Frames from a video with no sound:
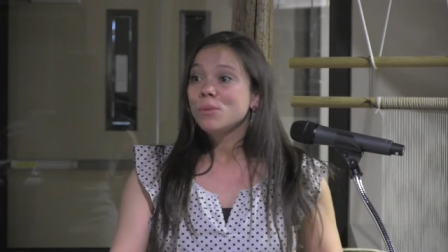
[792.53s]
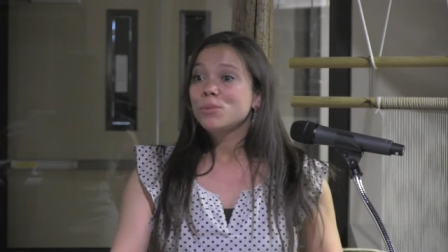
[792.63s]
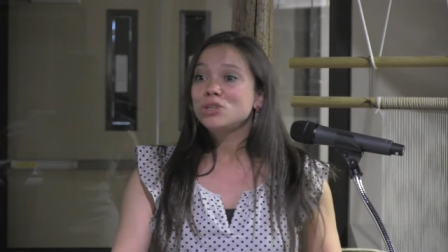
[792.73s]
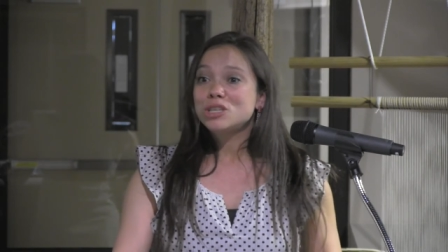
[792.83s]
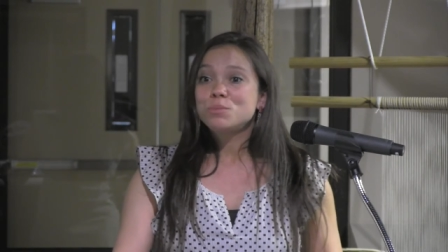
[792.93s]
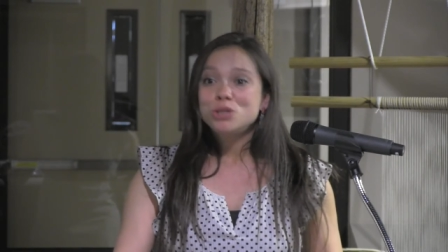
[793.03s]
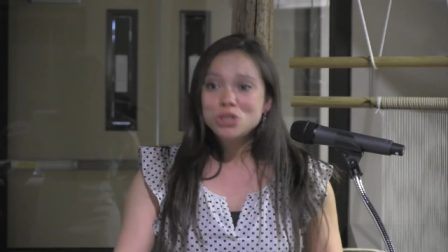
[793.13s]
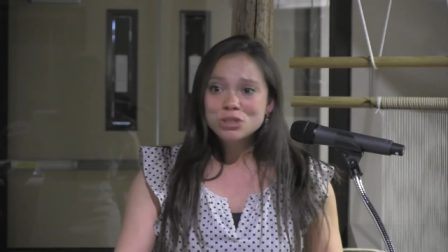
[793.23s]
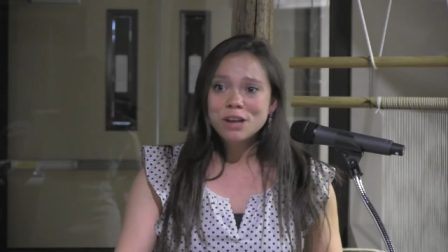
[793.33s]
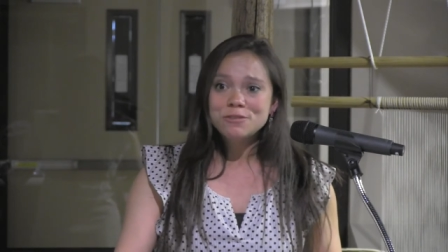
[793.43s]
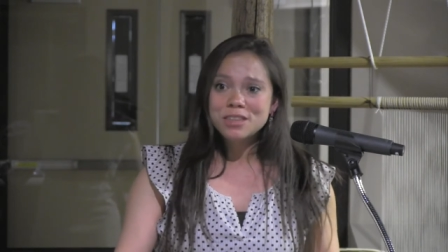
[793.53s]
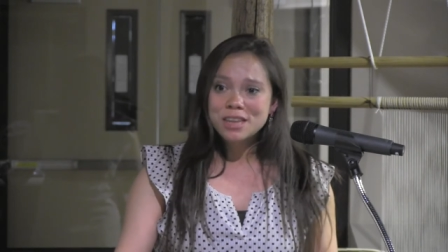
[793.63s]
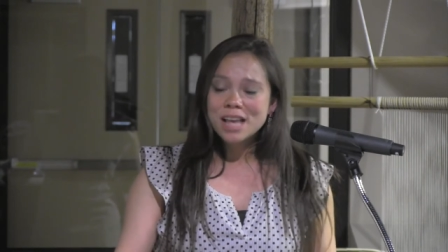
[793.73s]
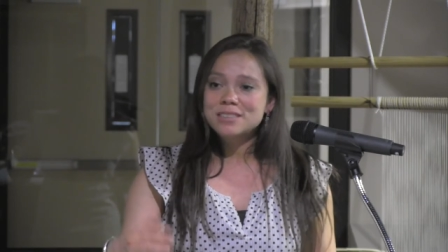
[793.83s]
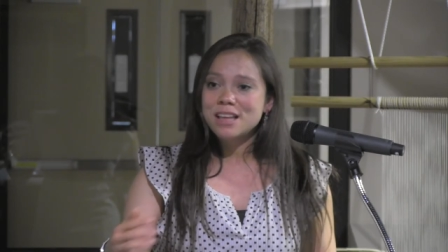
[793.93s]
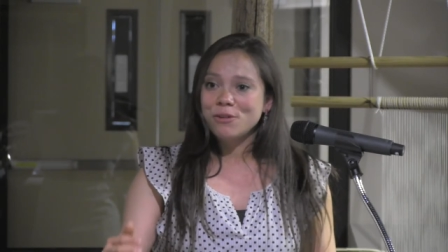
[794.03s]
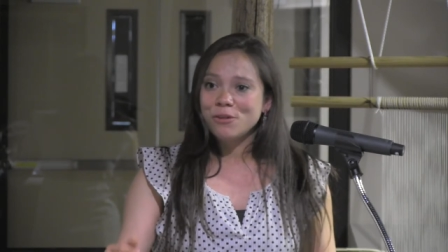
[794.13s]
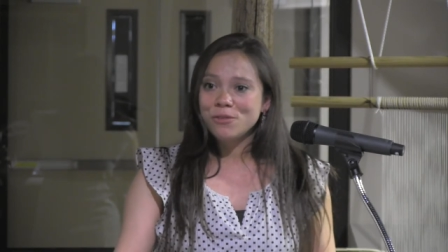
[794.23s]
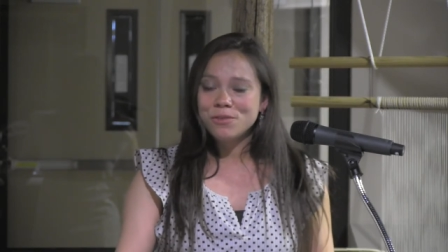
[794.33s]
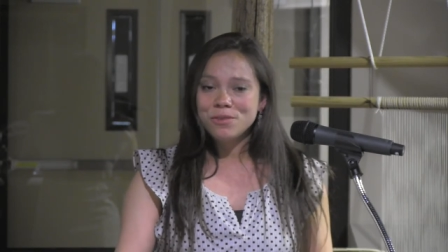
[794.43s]
But you guys put yourself to the next
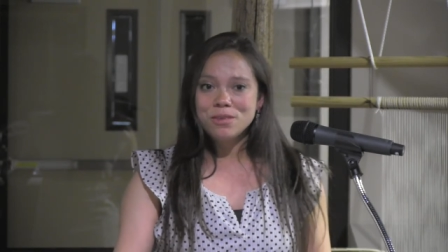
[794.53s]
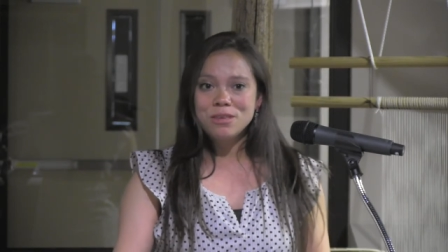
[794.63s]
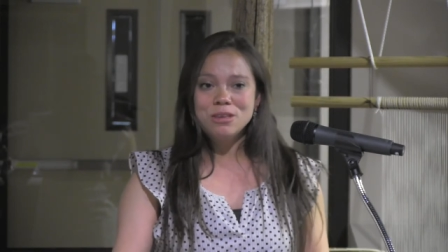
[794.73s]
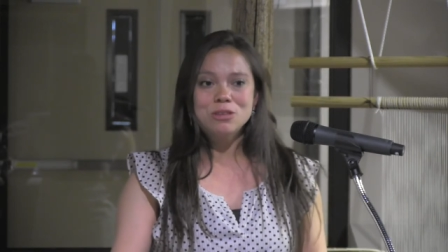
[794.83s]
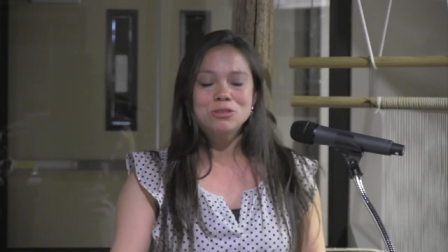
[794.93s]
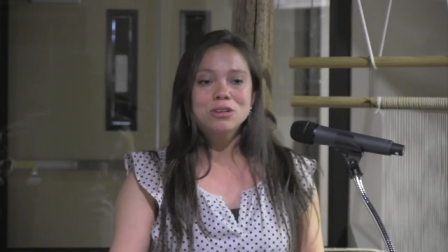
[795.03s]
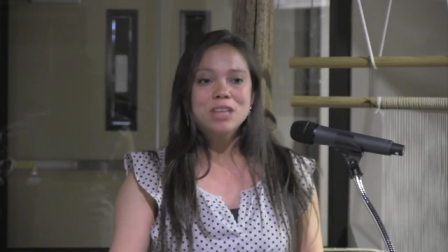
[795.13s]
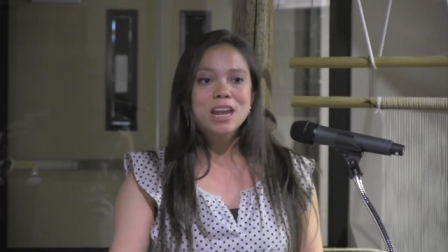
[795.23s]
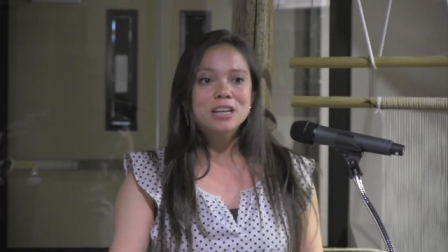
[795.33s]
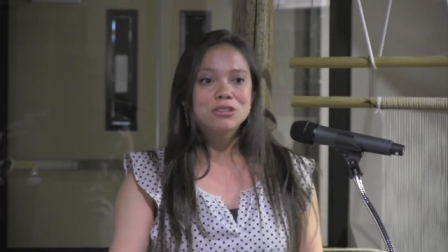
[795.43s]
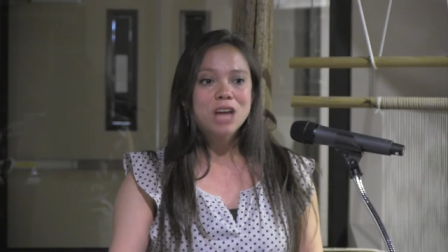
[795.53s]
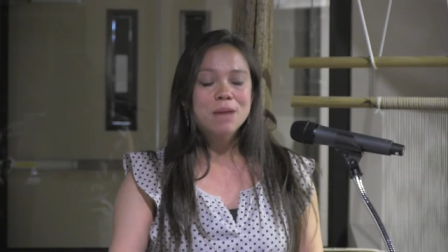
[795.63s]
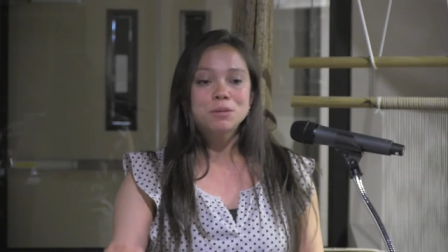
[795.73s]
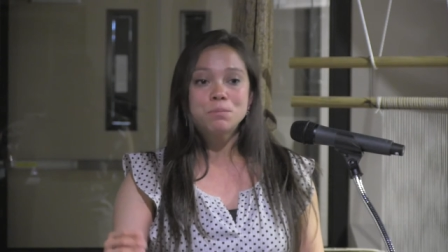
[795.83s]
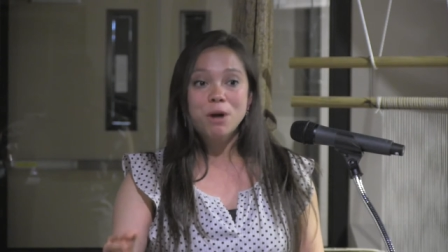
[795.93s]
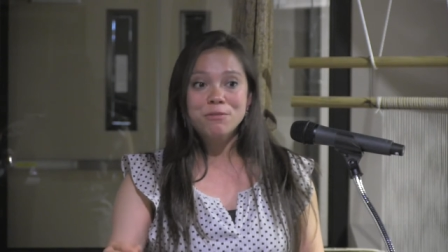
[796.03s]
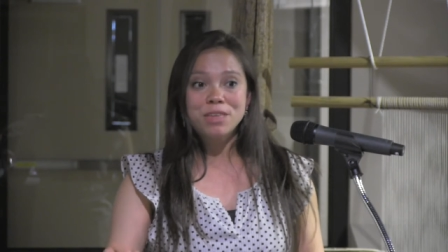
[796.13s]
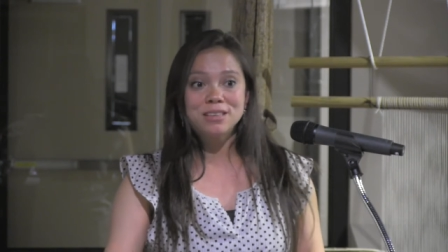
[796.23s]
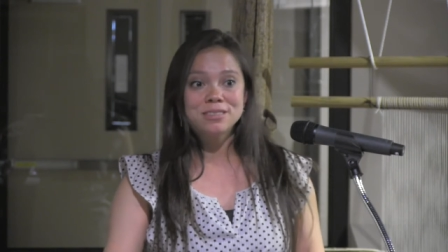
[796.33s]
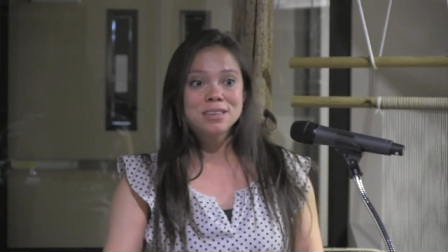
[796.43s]
level. You took that extra time to buff
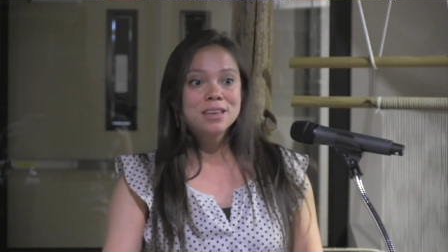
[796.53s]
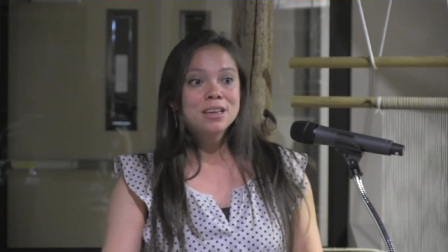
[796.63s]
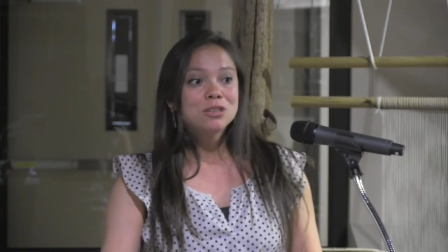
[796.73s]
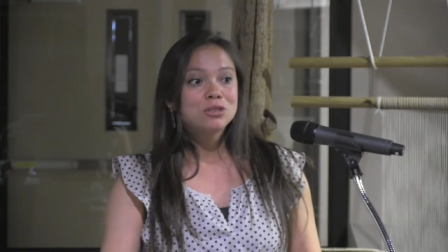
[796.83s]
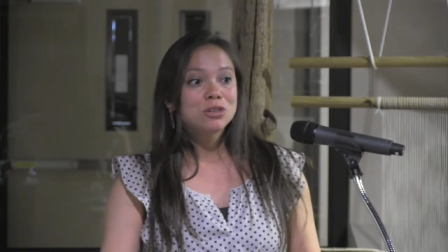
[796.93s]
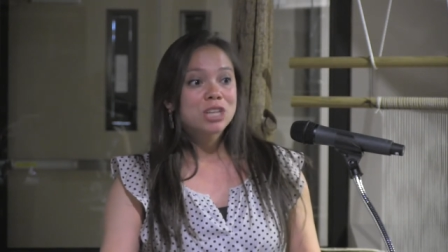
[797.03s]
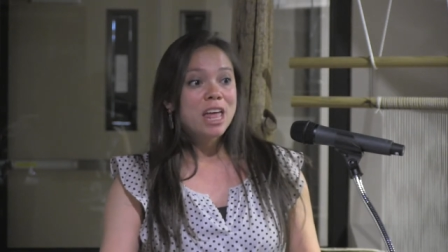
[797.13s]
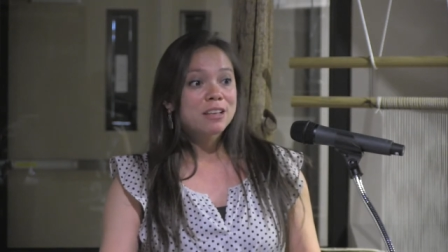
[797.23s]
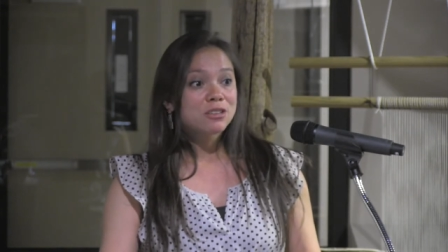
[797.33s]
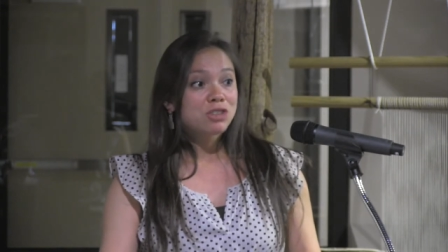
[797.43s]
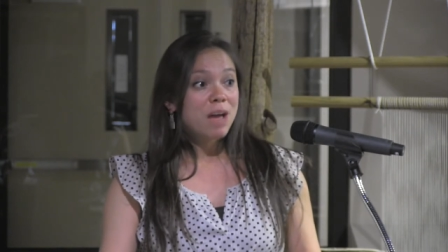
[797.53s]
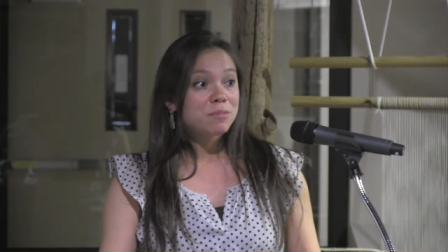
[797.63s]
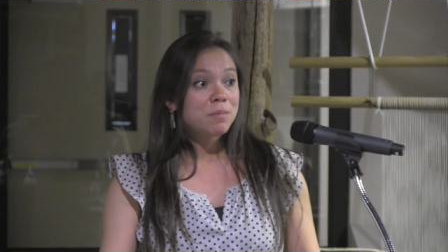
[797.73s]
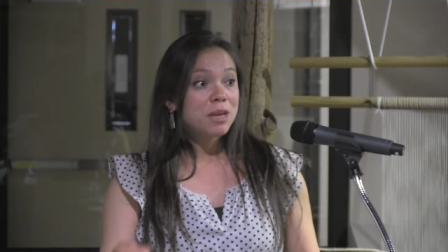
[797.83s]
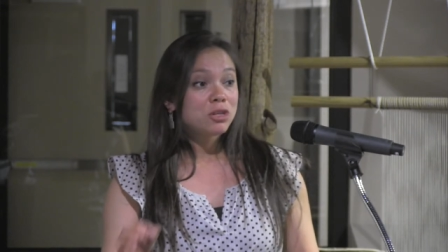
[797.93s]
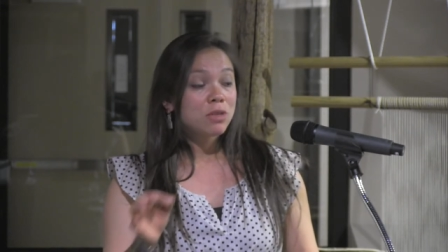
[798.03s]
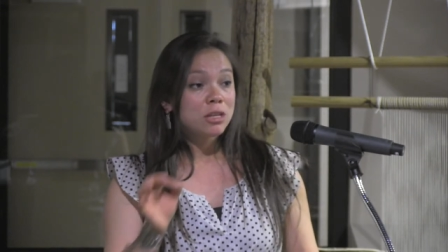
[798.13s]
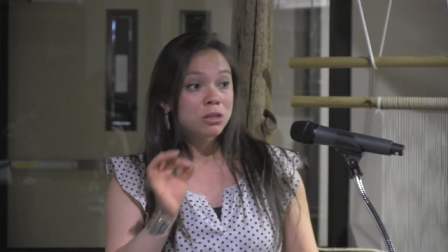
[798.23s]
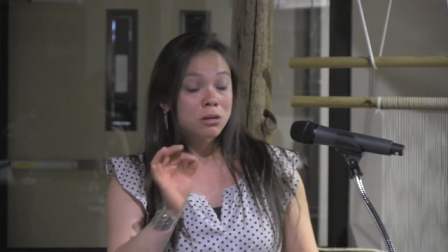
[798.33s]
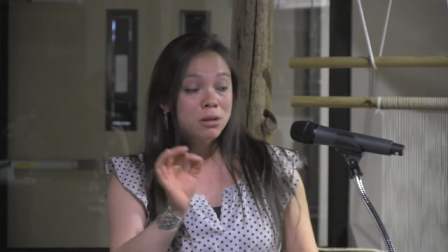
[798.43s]
things. You took that extra time to make sure
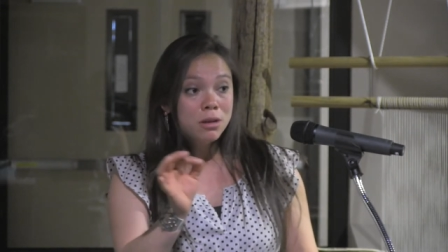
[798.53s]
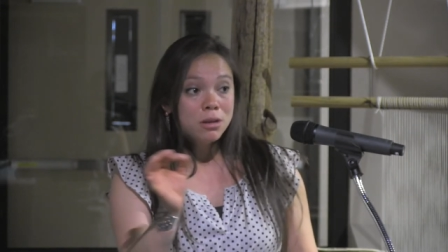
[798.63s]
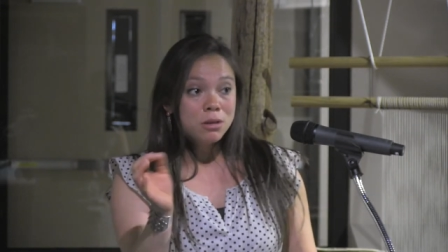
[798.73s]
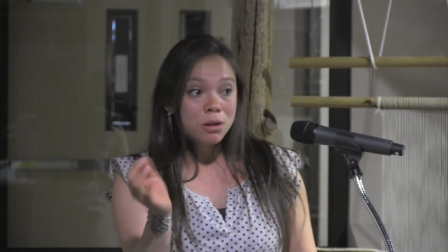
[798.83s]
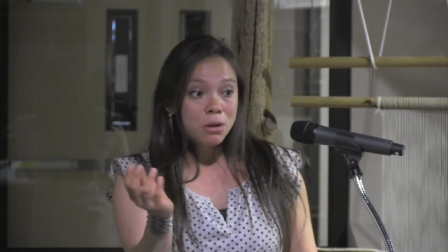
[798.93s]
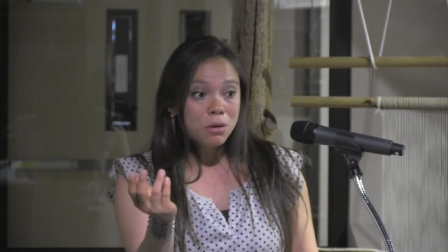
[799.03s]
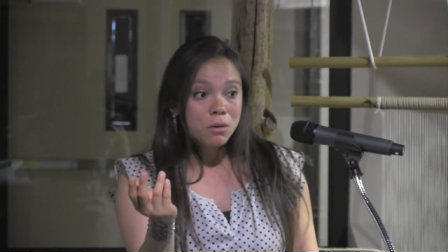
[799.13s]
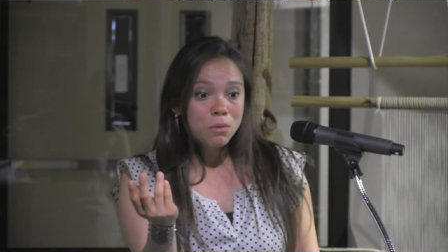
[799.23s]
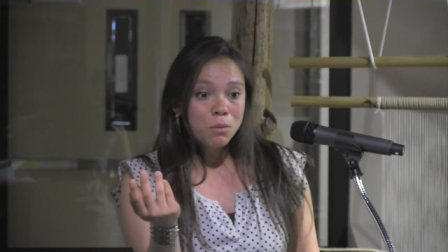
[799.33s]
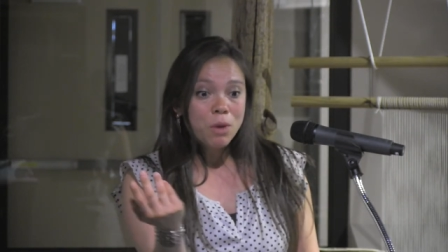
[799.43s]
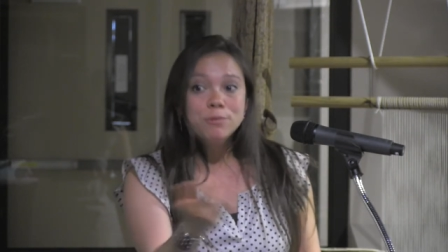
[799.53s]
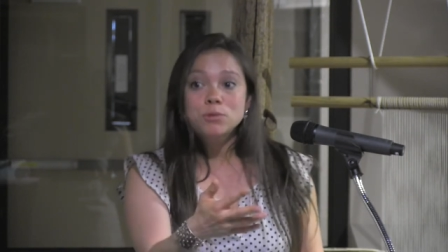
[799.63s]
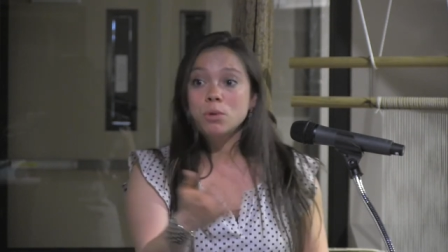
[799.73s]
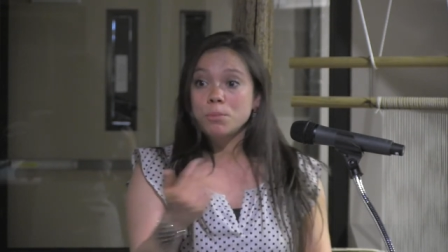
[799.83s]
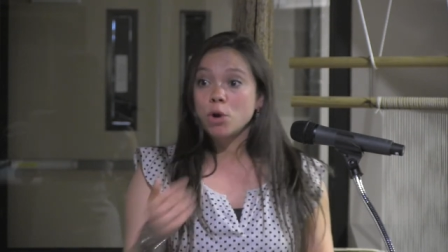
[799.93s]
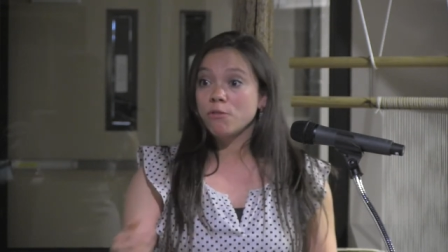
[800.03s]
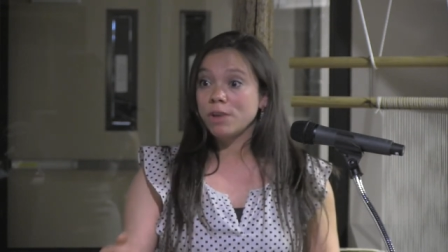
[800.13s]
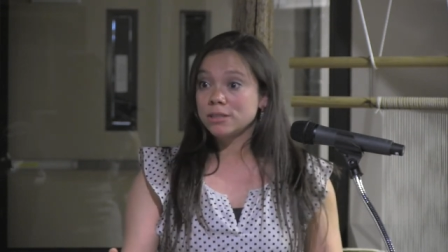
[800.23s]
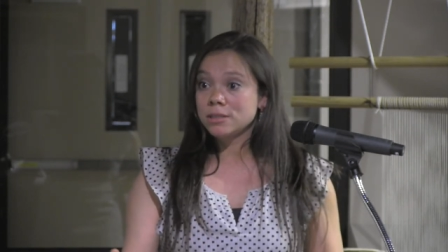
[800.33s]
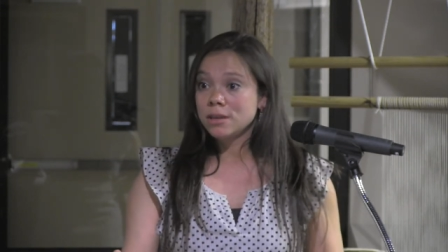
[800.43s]
that your, your wefts were
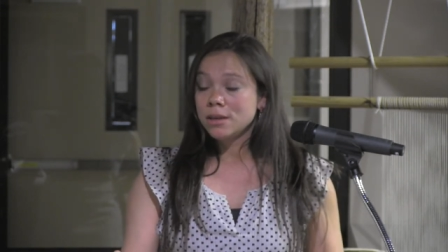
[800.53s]
perfect.